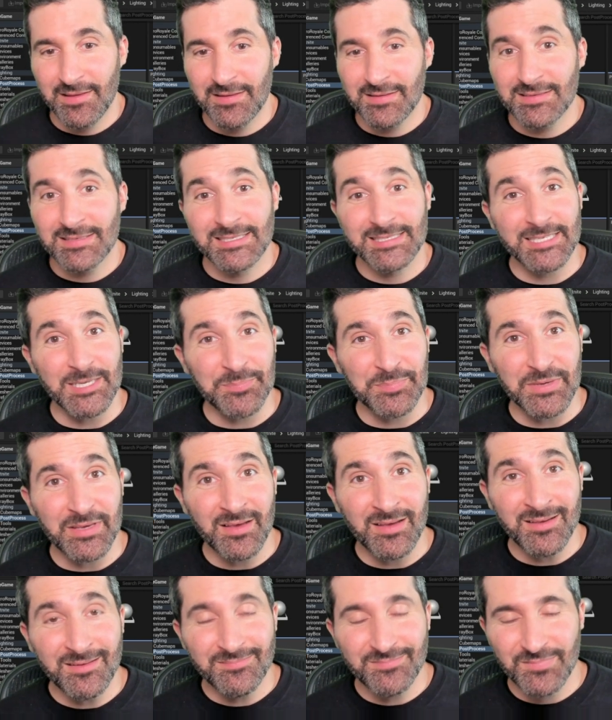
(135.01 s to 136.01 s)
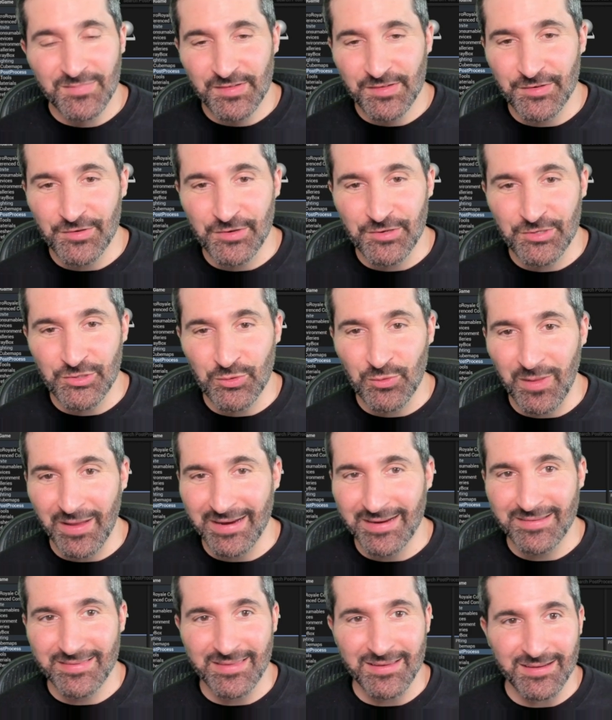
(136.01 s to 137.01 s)
Sepia, so you could do
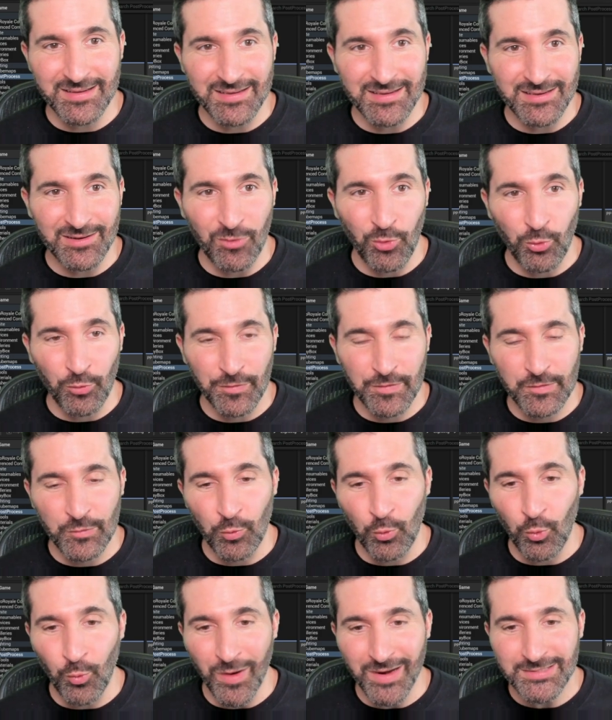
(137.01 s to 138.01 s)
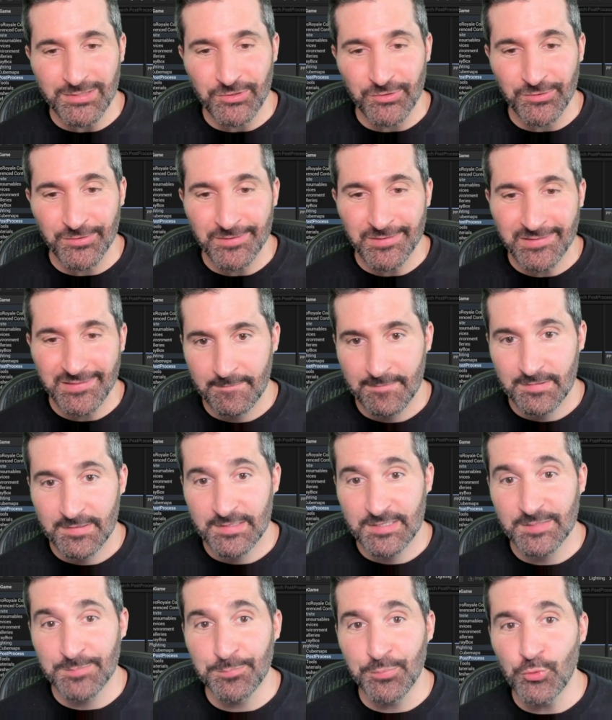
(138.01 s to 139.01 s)
like the old school Western.
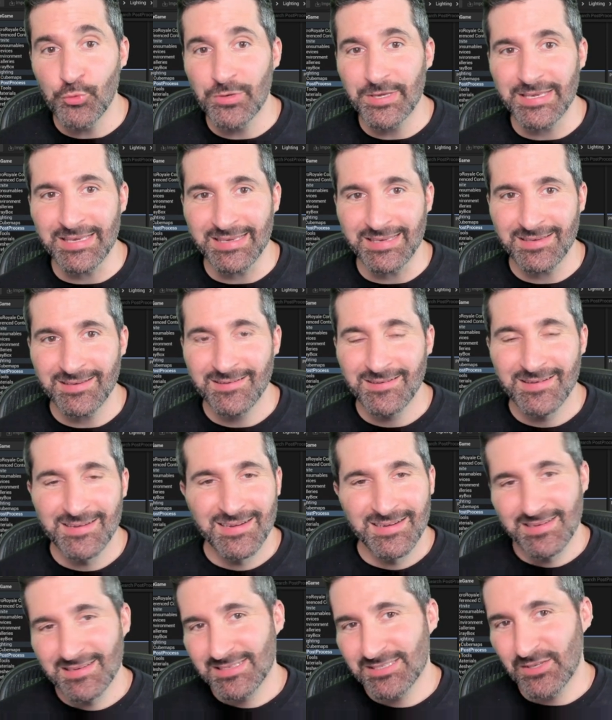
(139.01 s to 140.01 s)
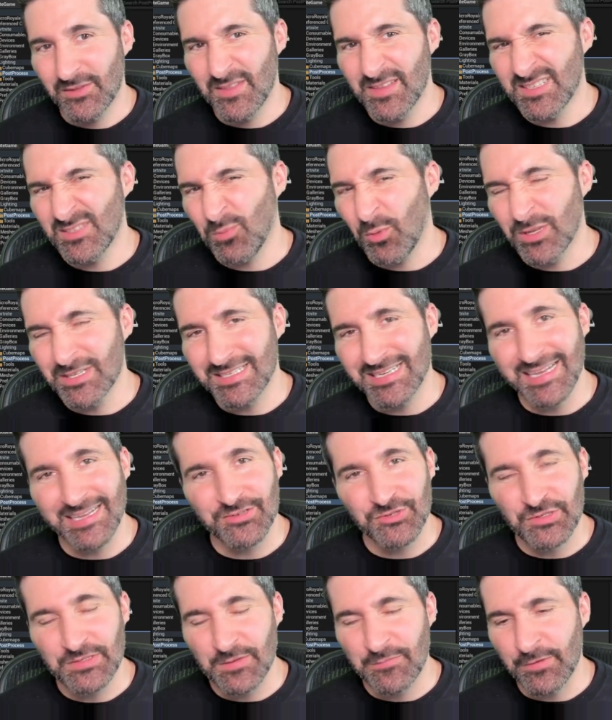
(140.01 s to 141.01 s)
Spooky, so this once again
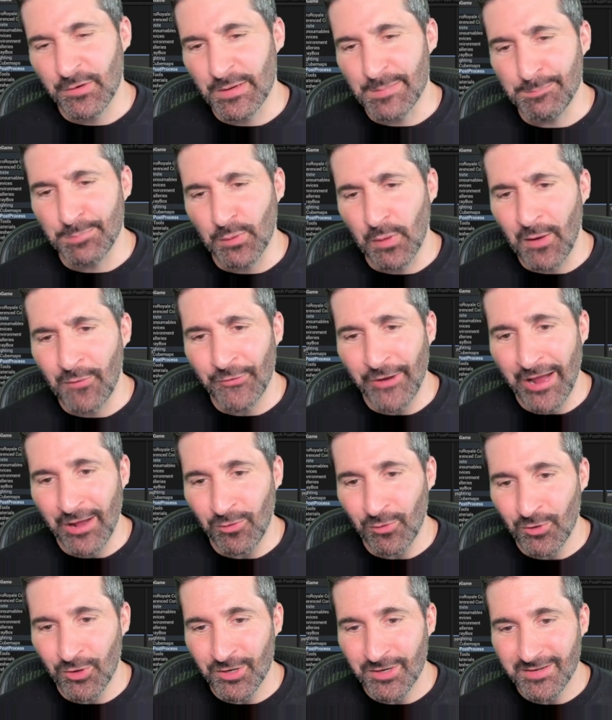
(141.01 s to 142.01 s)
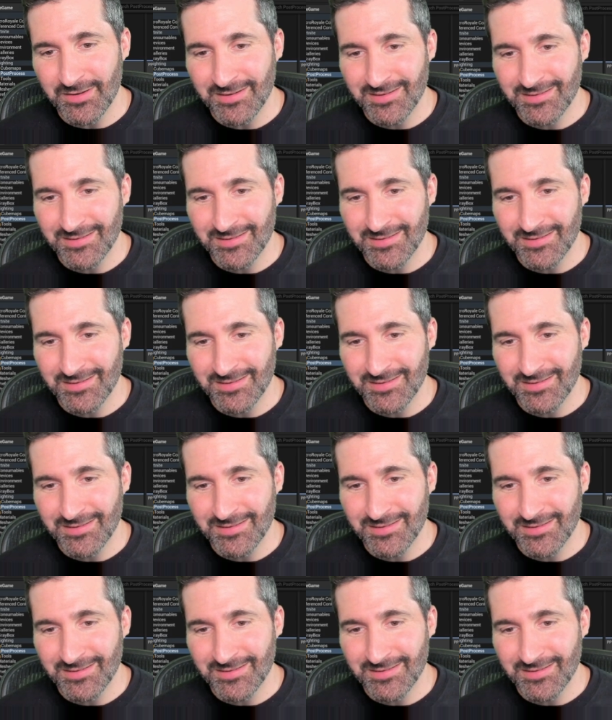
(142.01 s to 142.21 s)
just a very blown out look.